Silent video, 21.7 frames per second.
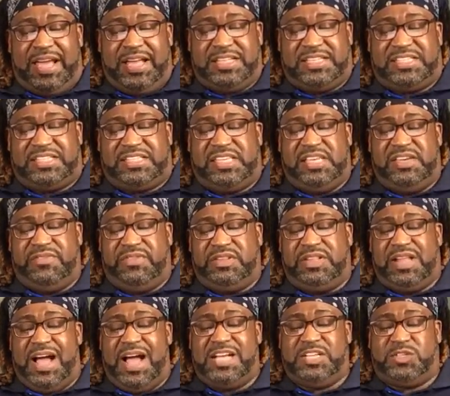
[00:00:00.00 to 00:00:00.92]
its
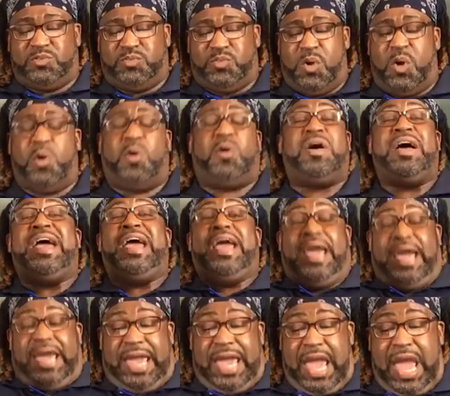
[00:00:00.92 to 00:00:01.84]
civilized role
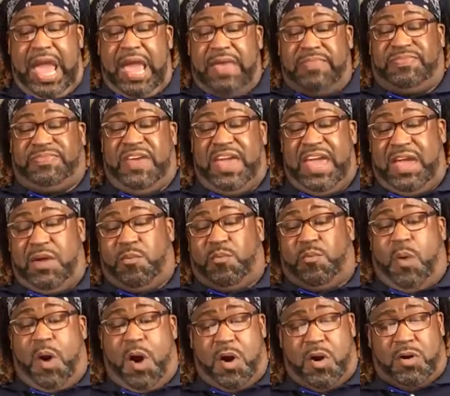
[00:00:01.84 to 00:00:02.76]
in the
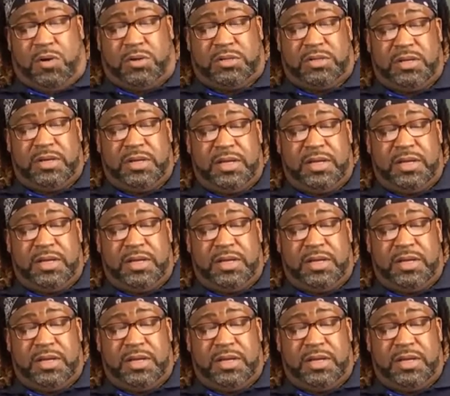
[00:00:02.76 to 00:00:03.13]
world,